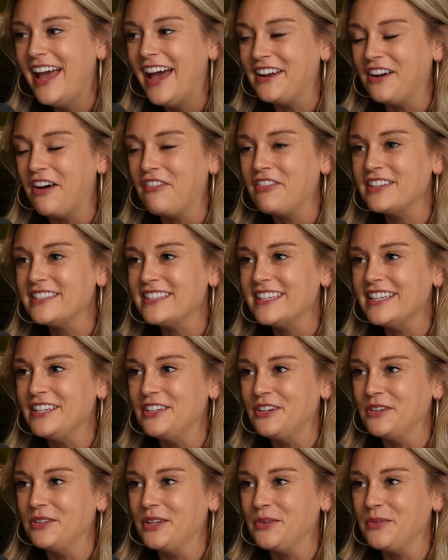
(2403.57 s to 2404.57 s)
And
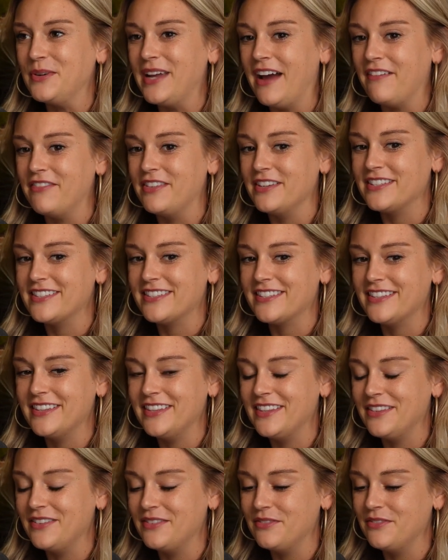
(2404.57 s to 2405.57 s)
obviously, like we have this,
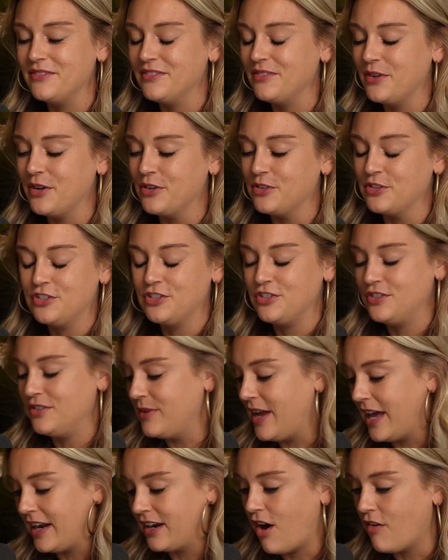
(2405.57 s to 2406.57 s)
we
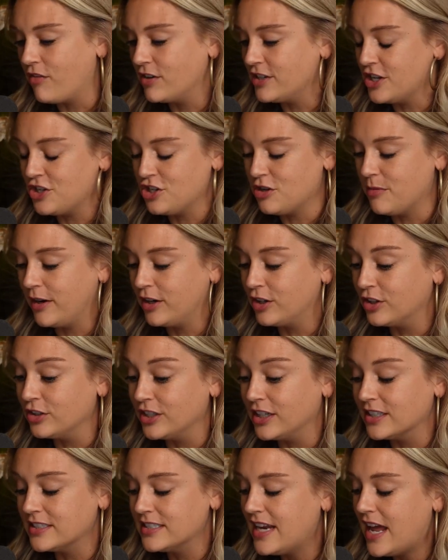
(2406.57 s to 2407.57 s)
had a conversation about it
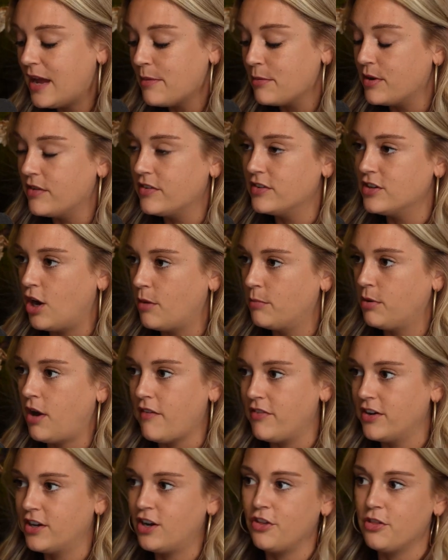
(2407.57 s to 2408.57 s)
earlier today, but we have a
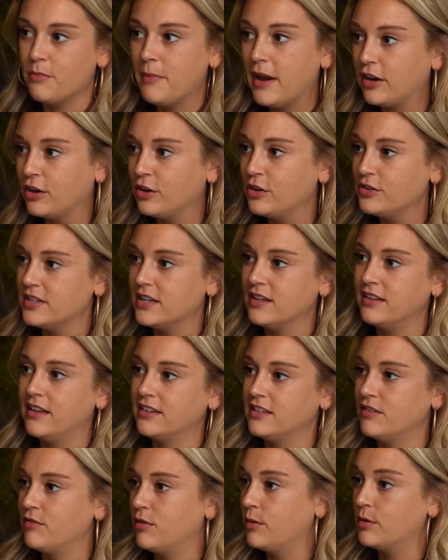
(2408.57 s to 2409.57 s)
nonprofit called the Microdosing
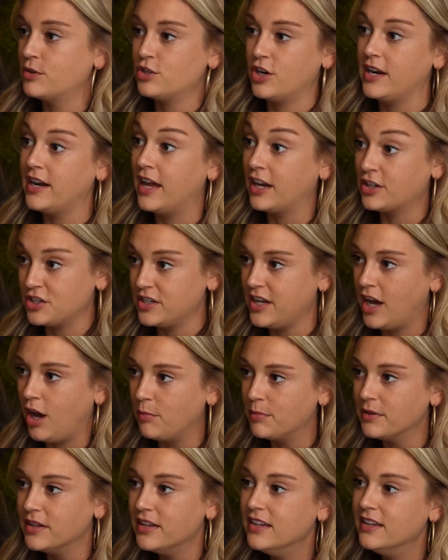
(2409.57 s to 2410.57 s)
Collective where we're trying to actually
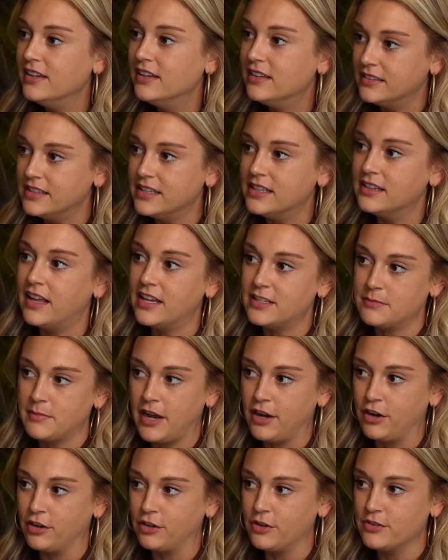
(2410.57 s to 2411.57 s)
help legalize
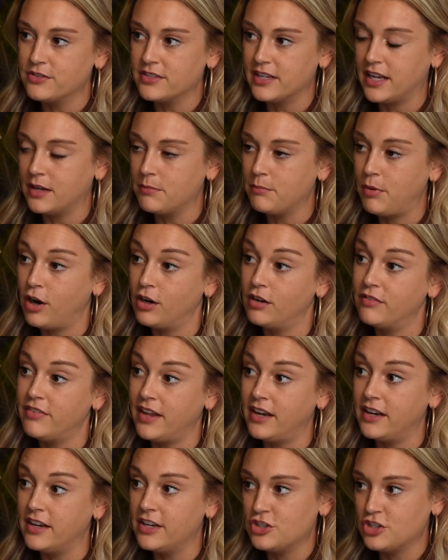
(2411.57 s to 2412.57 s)
microdosing. And part of
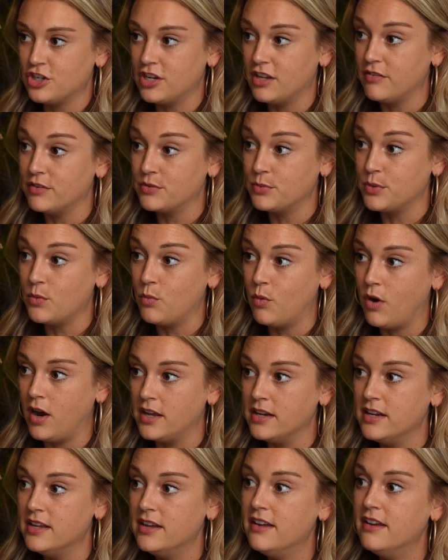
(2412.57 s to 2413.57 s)
that initiative is we
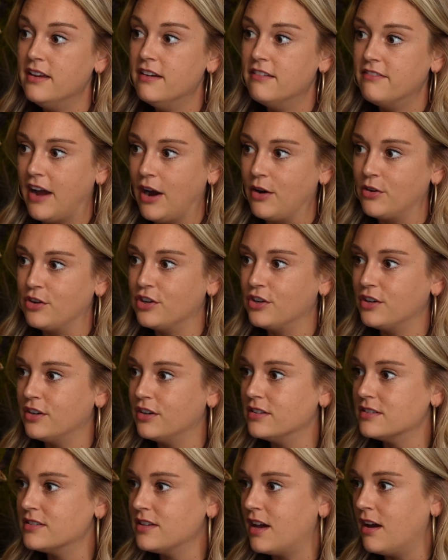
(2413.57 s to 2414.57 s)
want
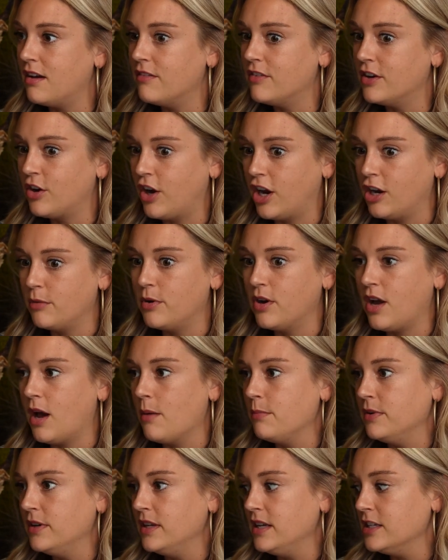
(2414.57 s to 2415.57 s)
founders of incredible
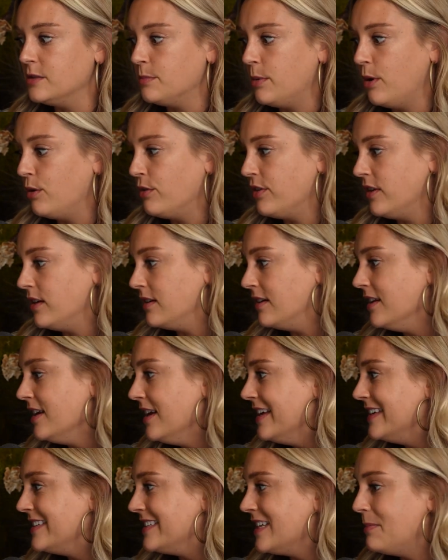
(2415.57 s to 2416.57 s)
companies, both in
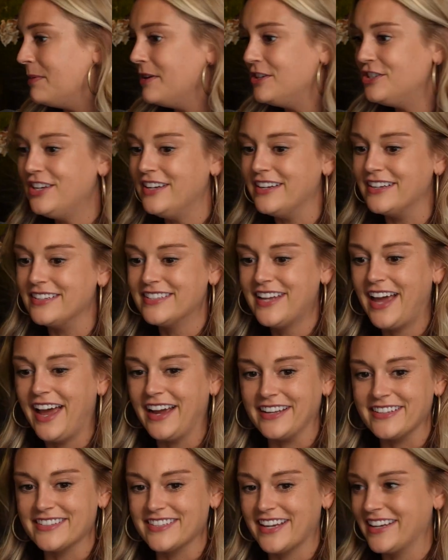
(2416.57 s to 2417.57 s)
CPG and
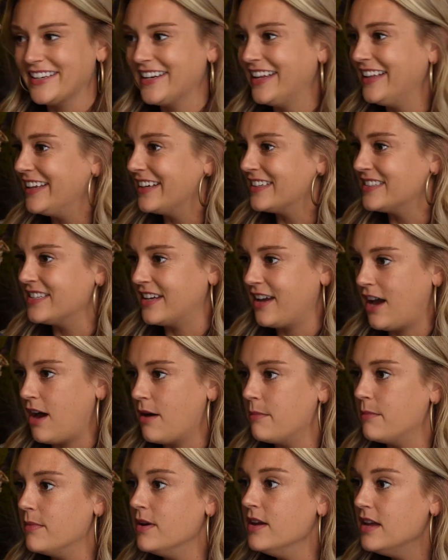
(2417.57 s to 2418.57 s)
tech and psychedelics, to
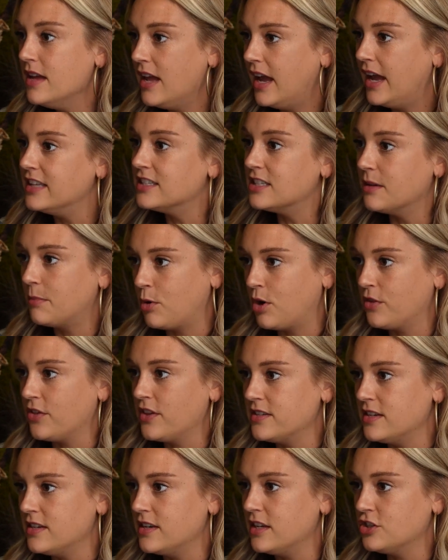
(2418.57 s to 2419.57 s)
come and support
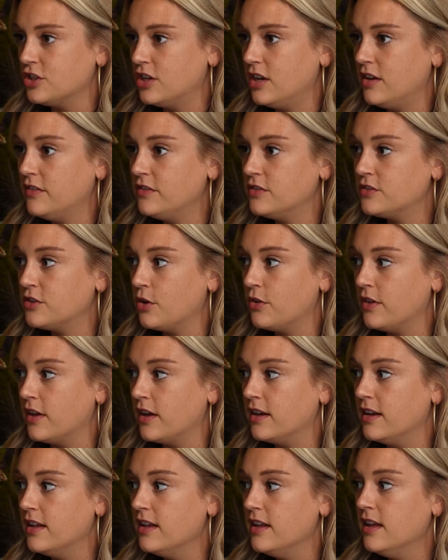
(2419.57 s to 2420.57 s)
this initiative so
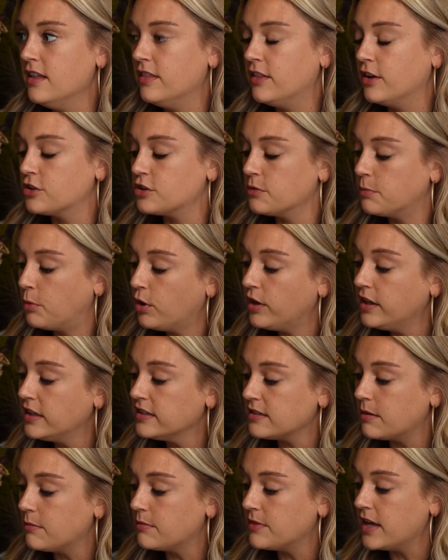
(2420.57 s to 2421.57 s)
that they're
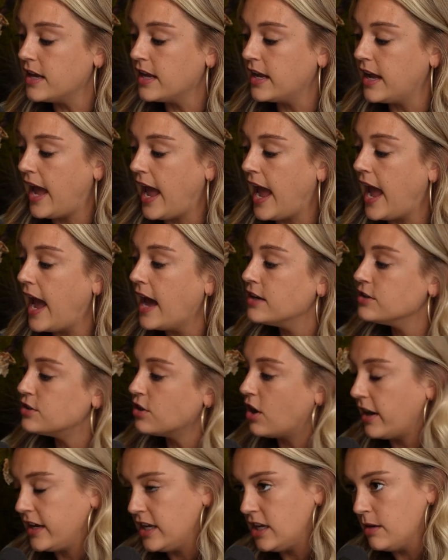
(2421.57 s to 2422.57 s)
supporting something and
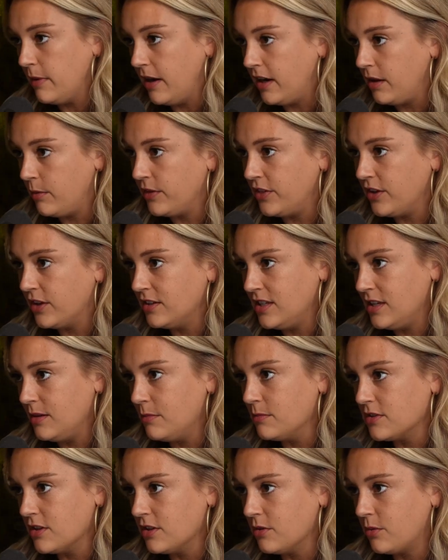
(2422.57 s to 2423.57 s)
talking about it with their
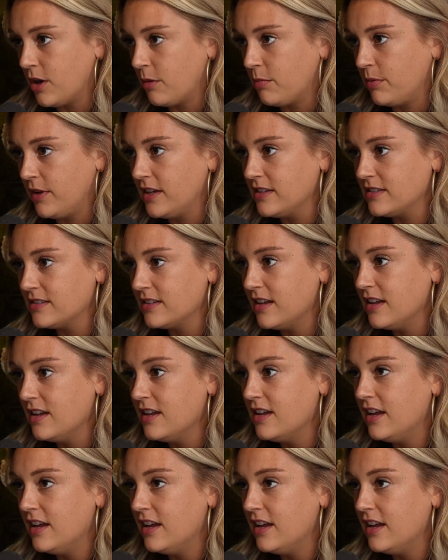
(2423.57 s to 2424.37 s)
teams in the workplace.